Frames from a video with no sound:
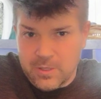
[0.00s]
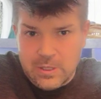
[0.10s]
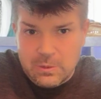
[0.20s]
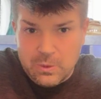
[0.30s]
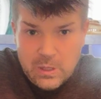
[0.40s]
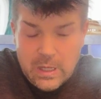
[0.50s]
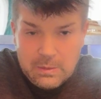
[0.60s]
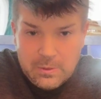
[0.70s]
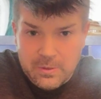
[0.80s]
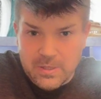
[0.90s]
we'll
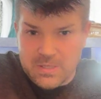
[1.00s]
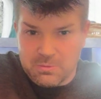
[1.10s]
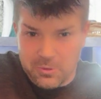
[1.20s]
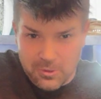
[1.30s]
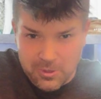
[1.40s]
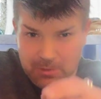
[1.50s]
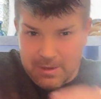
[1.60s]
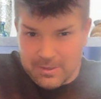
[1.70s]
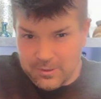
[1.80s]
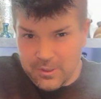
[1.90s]
cover this. We'll learn
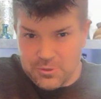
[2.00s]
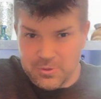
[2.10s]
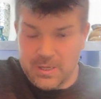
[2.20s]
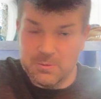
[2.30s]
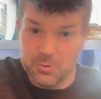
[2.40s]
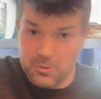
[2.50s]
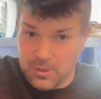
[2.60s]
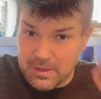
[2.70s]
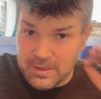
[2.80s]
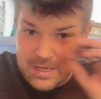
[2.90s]
about the luxury items. We'll learn
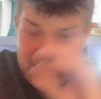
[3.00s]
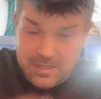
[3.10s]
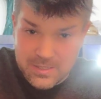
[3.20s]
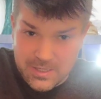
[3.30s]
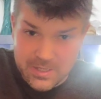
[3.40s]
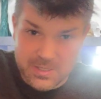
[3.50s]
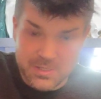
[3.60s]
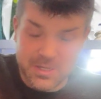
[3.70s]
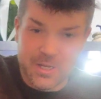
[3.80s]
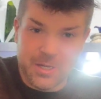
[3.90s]
about the antiques.
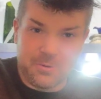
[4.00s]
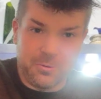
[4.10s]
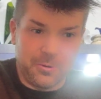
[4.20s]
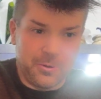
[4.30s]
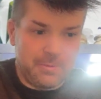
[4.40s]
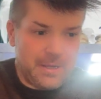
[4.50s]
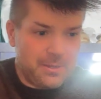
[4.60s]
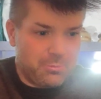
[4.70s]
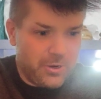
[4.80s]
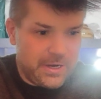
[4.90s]
We'll learn about the
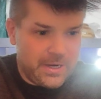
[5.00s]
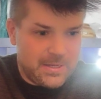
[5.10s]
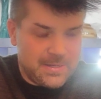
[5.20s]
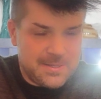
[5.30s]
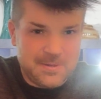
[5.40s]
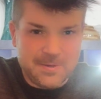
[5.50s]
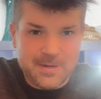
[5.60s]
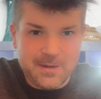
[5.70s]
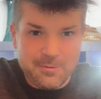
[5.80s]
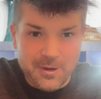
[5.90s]
brands.
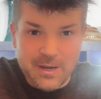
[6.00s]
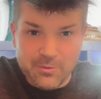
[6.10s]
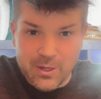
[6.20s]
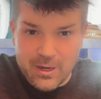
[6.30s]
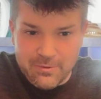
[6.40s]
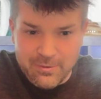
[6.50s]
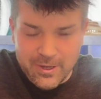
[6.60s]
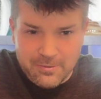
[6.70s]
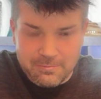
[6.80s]
We're going to have a lot of fun.